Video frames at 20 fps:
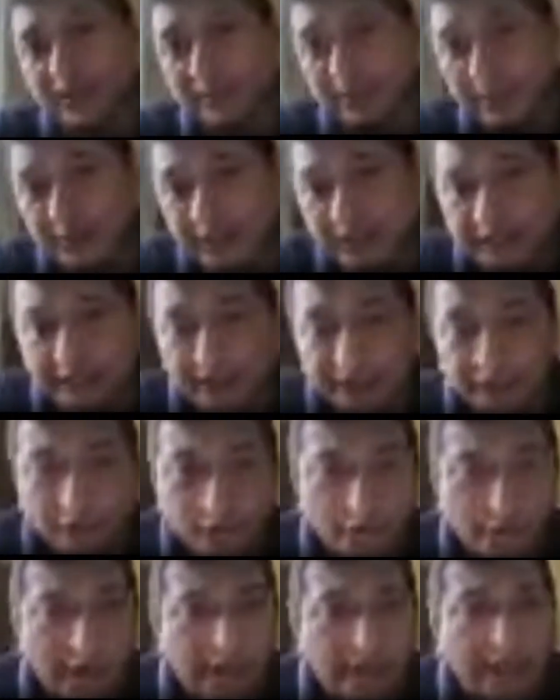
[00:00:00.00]

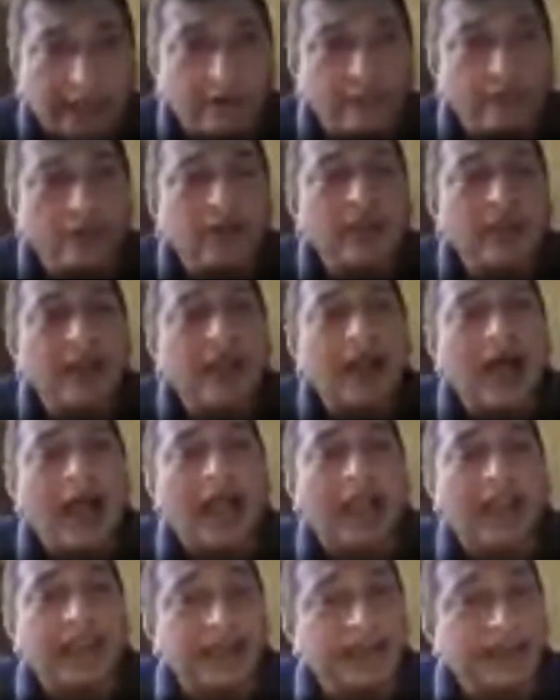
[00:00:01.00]
intermediaries have
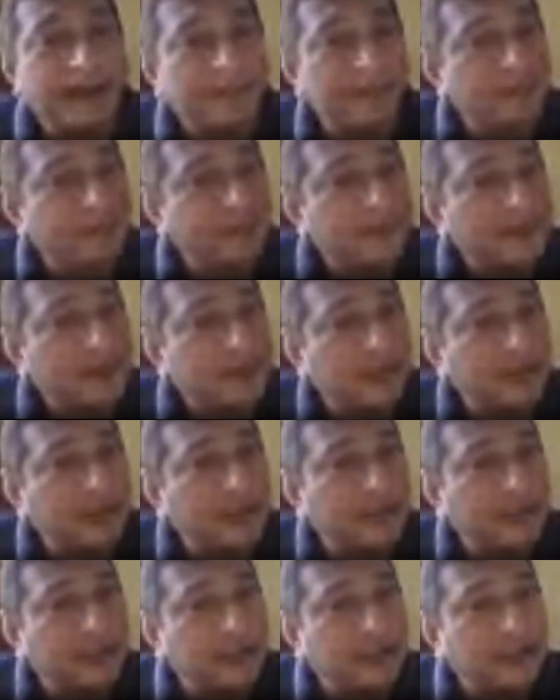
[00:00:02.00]
higher
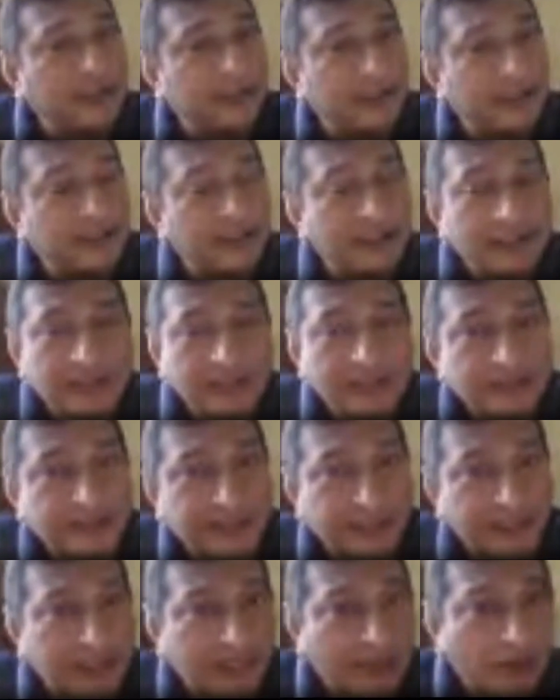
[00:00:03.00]

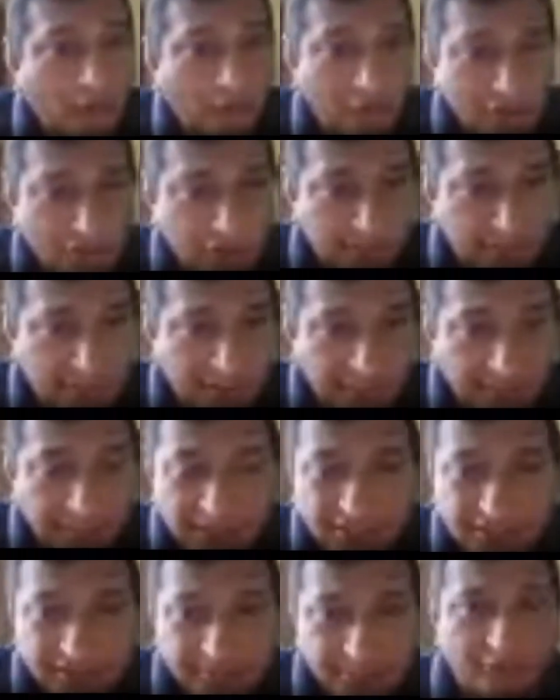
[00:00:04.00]
single ownership
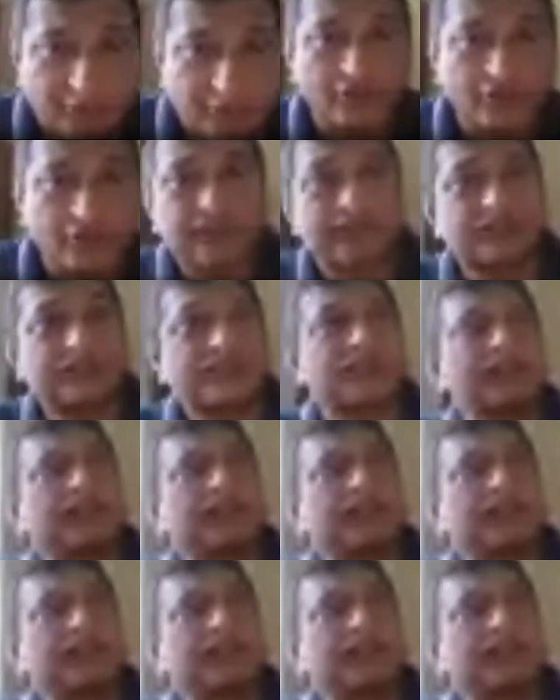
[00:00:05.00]
limits because